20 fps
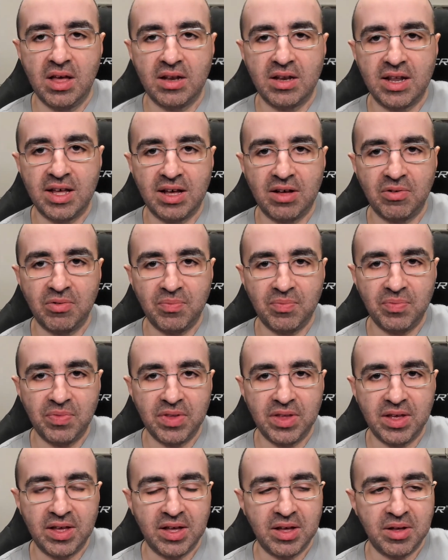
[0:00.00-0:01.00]
Now,
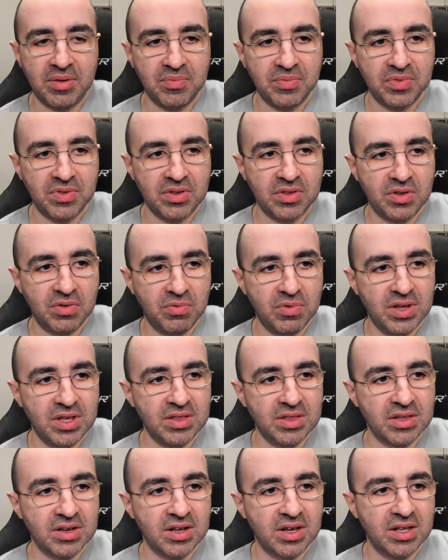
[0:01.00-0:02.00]
the
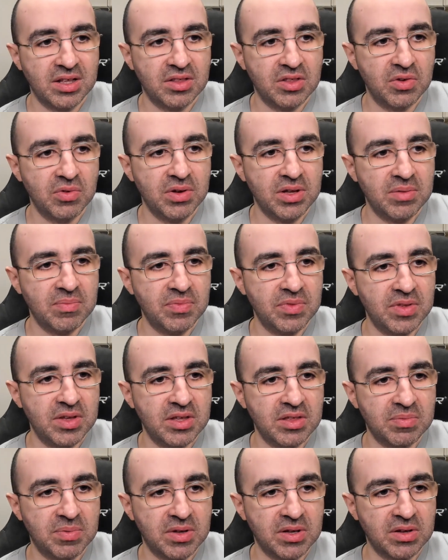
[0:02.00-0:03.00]
reason I do it
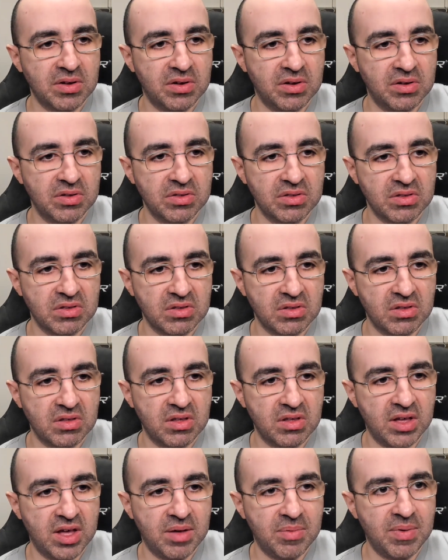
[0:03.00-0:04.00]
is because
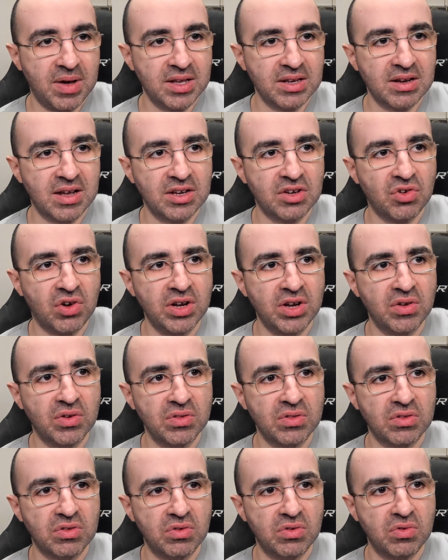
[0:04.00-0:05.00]
I try
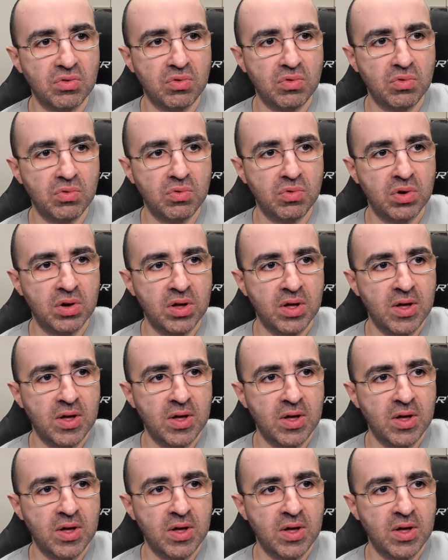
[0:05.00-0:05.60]
not to